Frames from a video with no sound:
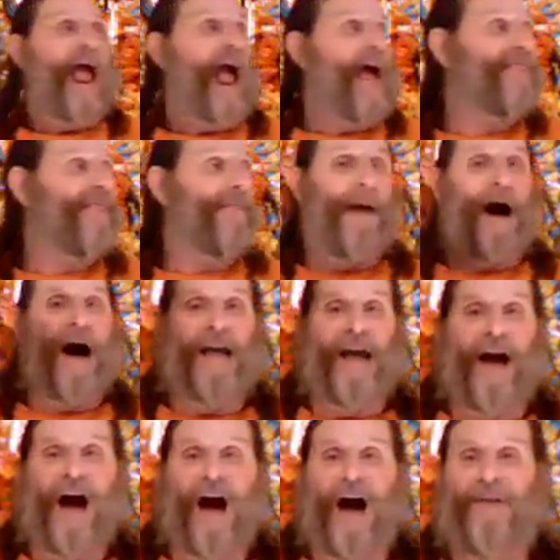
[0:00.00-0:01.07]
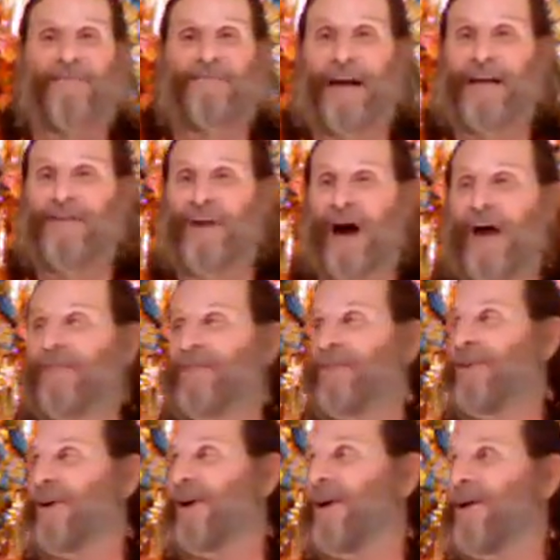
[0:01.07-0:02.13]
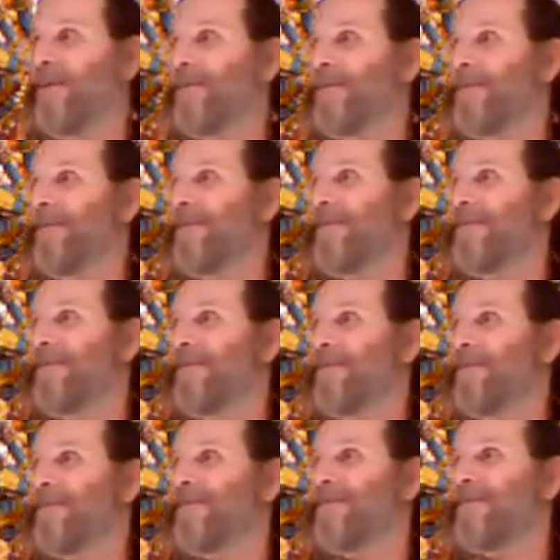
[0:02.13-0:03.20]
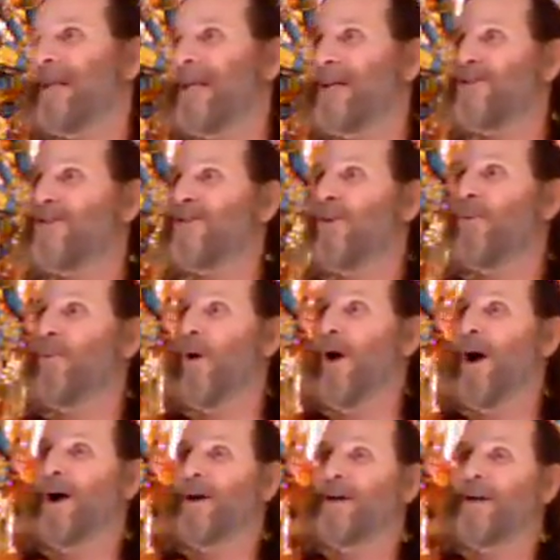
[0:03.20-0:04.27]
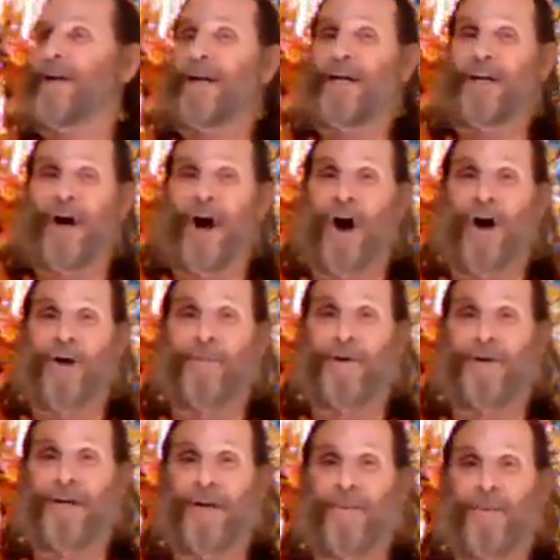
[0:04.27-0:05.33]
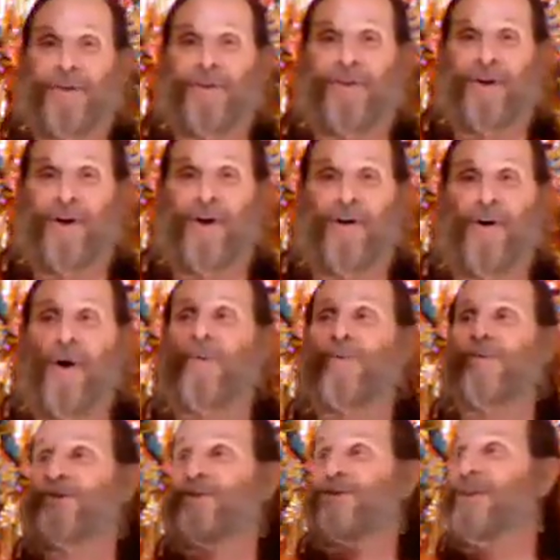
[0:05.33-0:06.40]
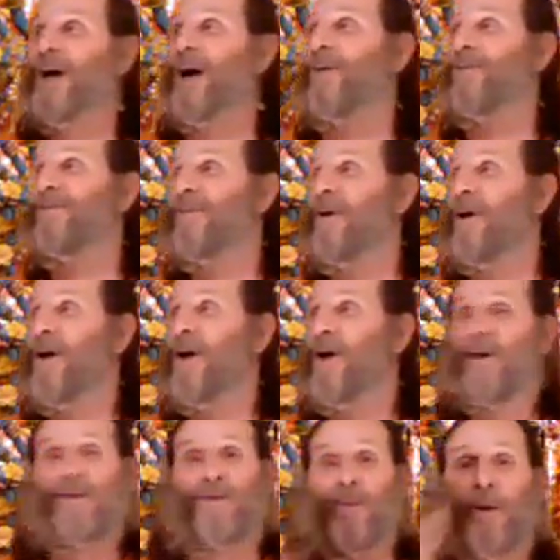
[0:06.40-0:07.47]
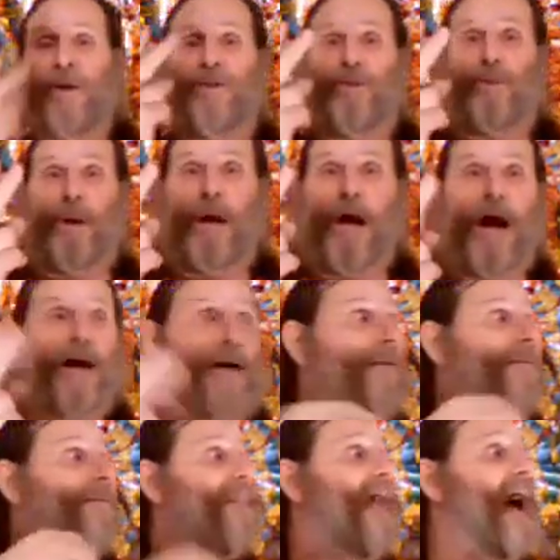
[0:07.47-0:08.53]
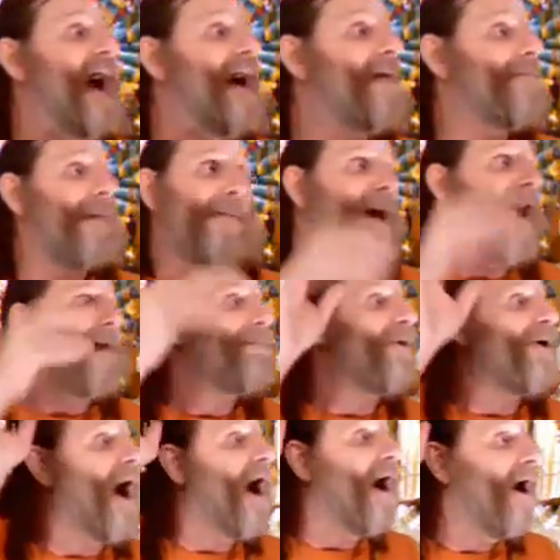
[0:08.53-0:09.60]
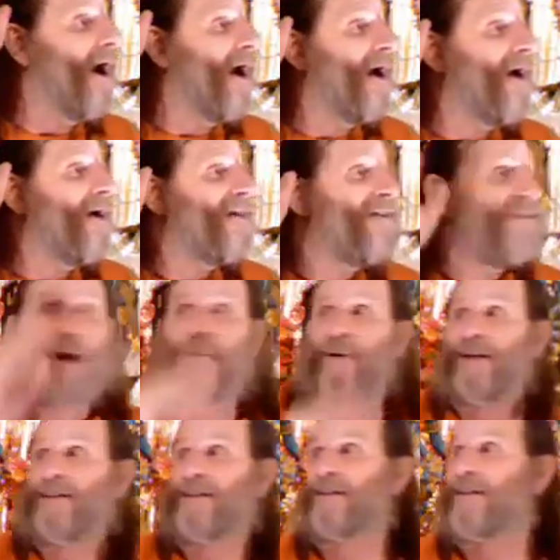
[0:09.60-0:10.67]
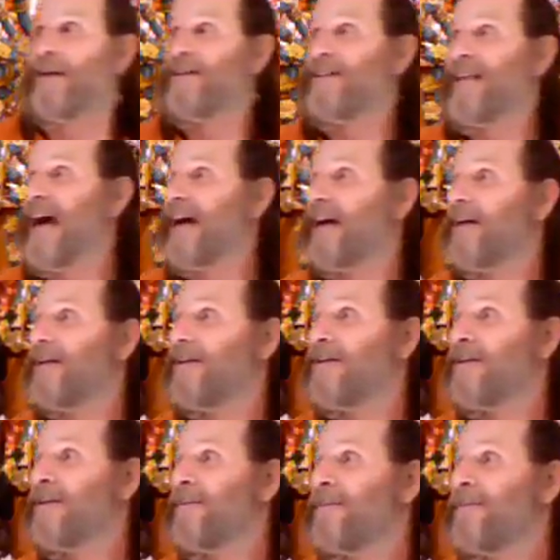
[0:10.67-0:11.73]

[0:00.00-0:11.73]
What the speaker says: And the Maya of Vedanta is the one in harmony with her own self, dvitviyam na mamapra. There isn't a second.